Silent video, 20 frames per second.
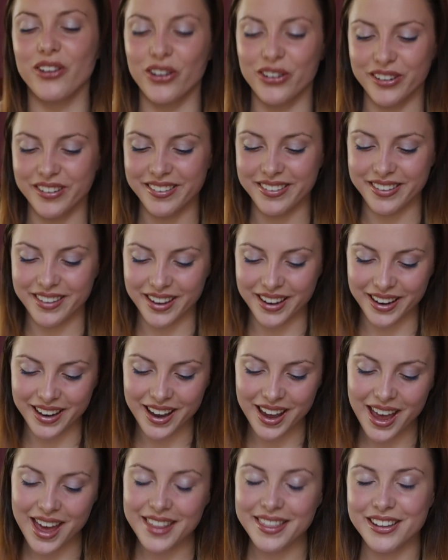honestly,
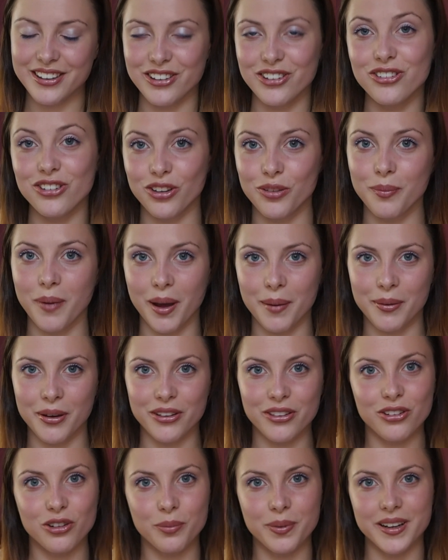this is just my
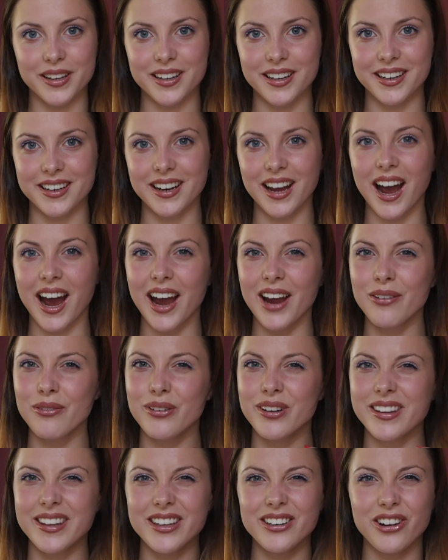personal opinion, I
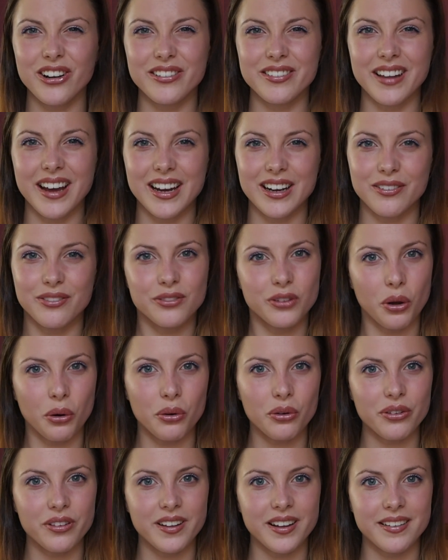really don't like
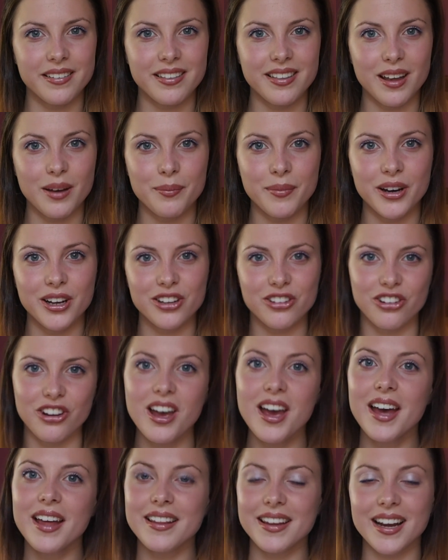floral scents that much.
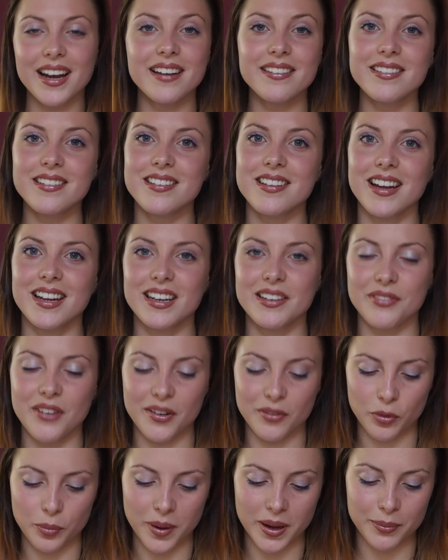Like, I understand if
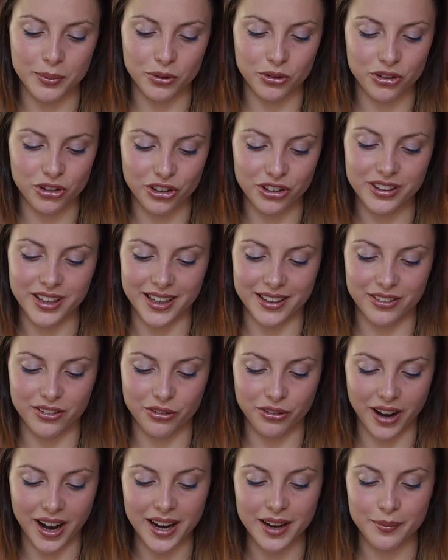other people do, that's
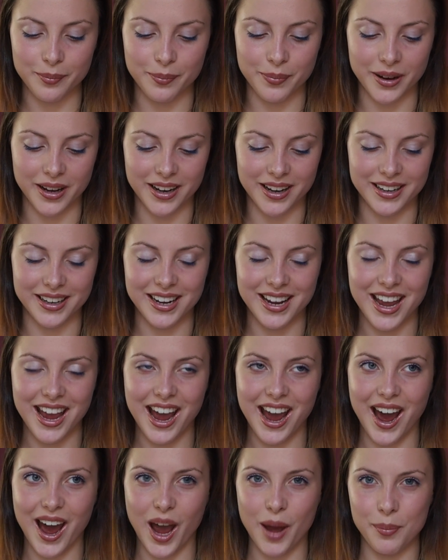great, but
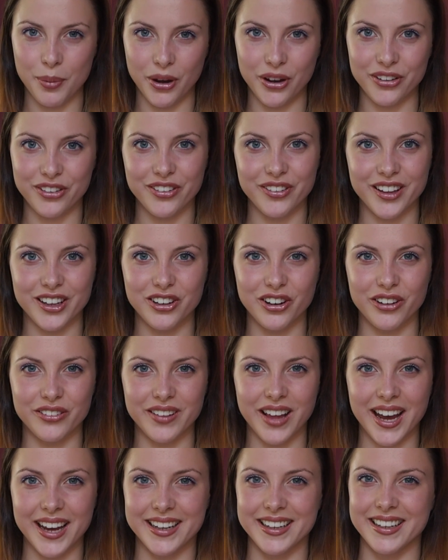I personally don't
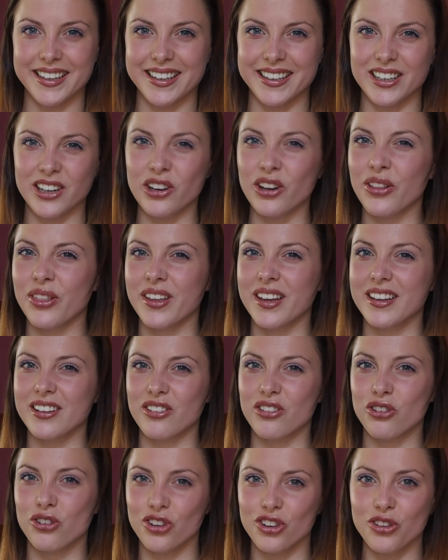like it, and I don't think it
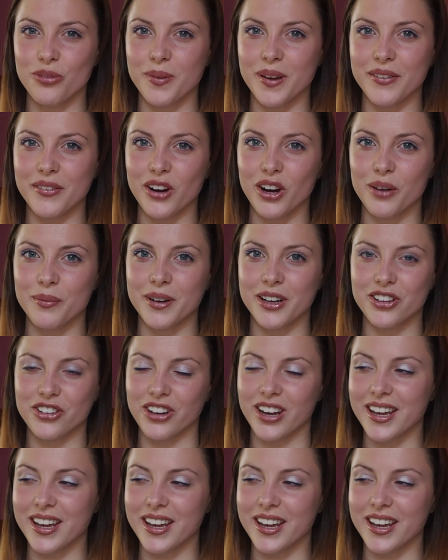suits me very much